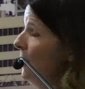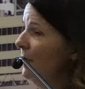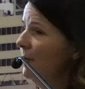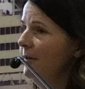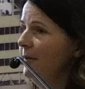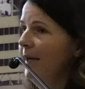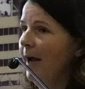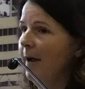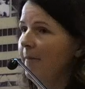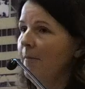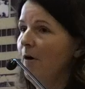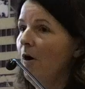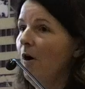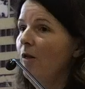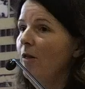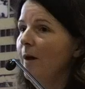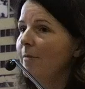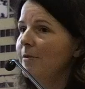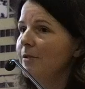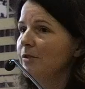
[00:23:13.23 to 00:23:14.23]
Yeah,
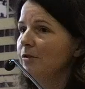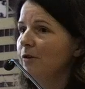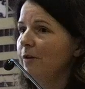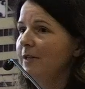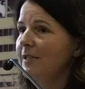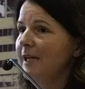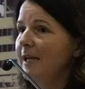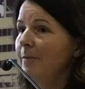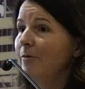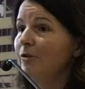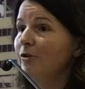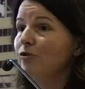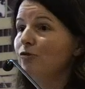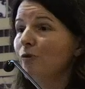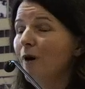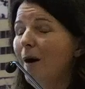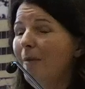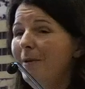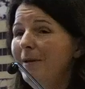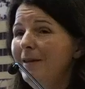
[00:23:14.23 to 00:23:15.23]
all options are on the table.
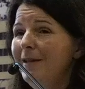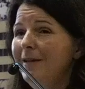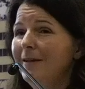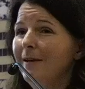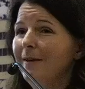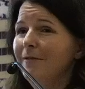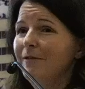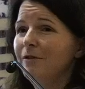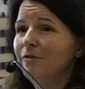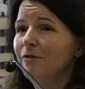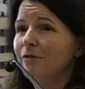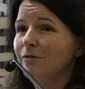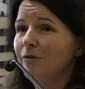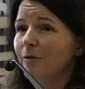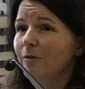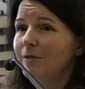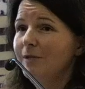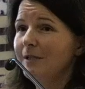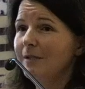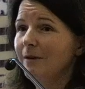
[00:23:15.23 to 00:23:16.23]
Dropping the 11-year-old
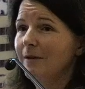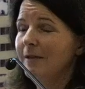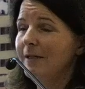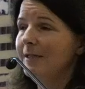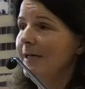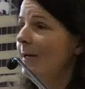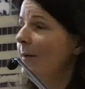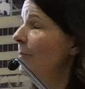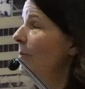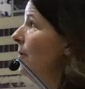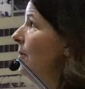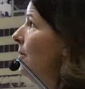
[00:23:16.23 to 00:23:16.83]
dose is on the table.